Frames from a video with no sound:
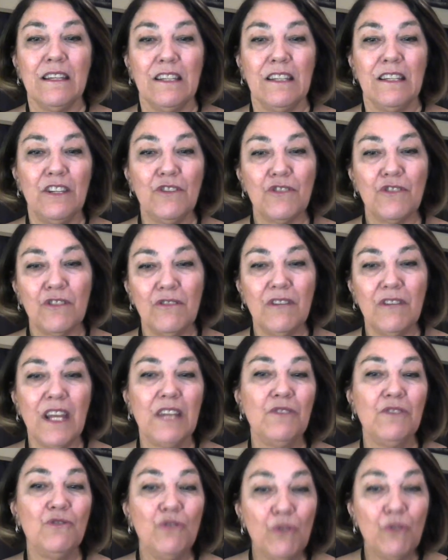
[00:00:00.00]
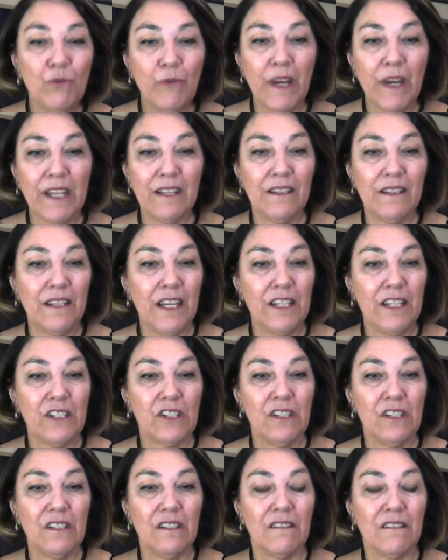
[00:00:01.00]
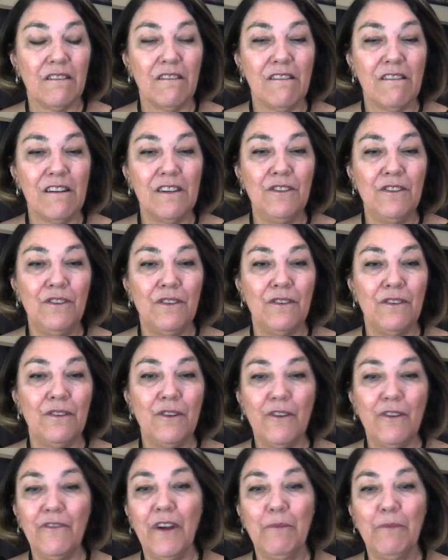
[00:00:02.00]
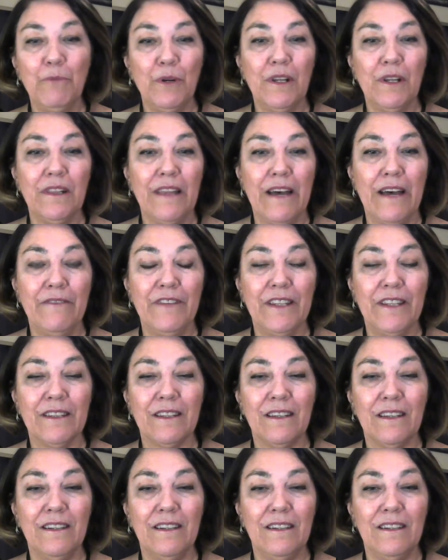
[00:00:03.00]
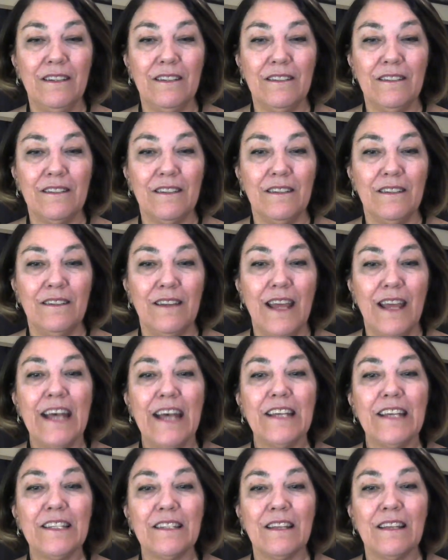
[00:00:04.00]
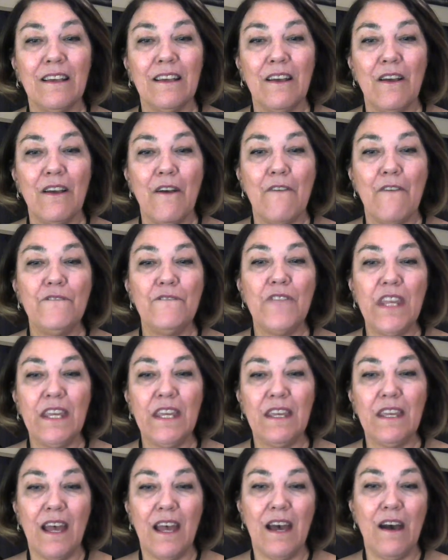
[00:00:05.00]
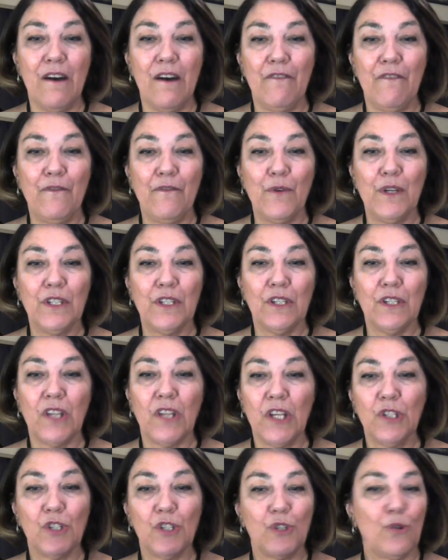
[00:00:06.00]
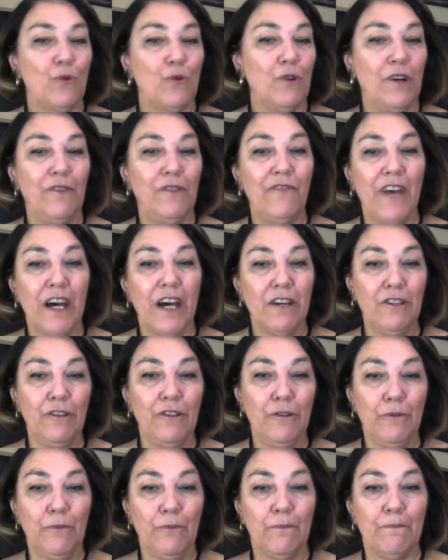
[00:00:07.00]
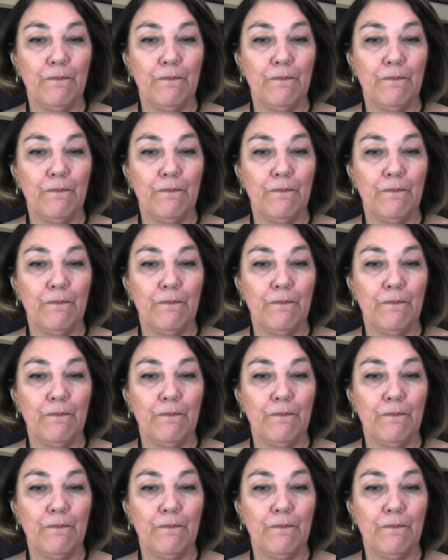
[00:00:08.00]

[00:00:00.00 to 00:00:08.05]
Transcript: issued a new regulation on November 11th, and it is an SVF, which is a stored value